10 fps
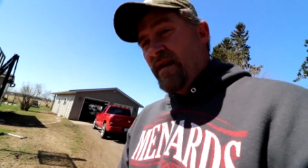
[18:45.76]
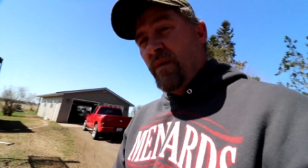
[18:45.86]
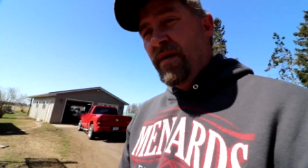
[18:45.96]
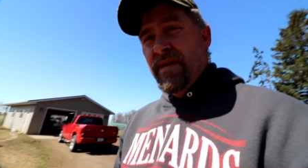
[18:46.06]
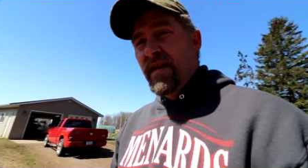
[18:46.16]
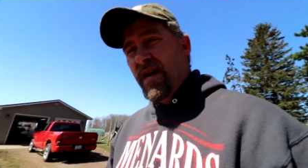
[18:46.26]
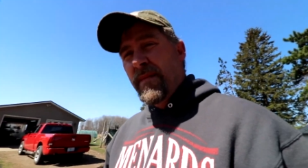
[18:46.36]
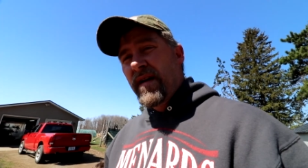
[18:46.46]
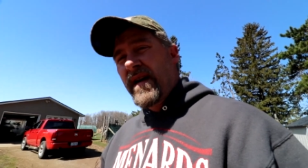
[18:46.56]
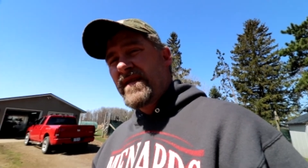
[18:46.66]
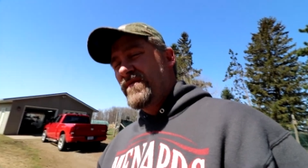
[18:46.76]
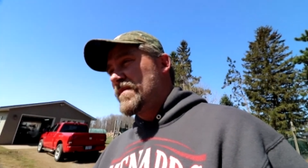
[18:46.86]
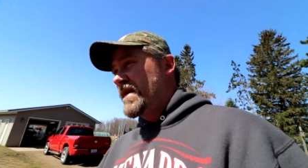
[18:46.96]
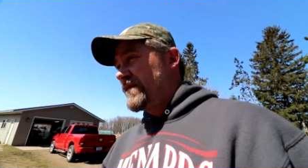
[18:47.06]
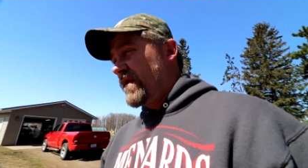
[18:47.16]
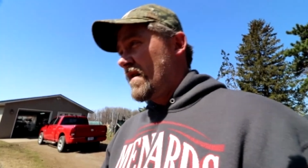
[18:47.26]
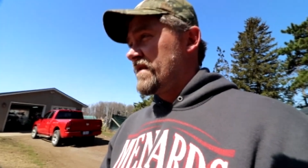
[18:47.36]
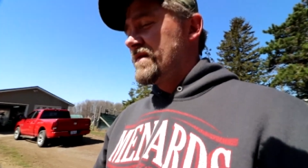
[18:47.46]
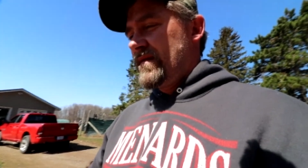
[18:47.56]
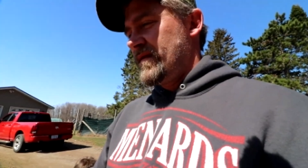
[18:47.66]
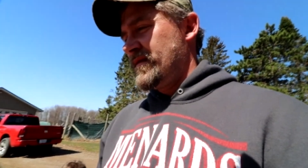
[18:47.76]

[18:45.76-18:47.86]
The one thing on my guys with my vlogs,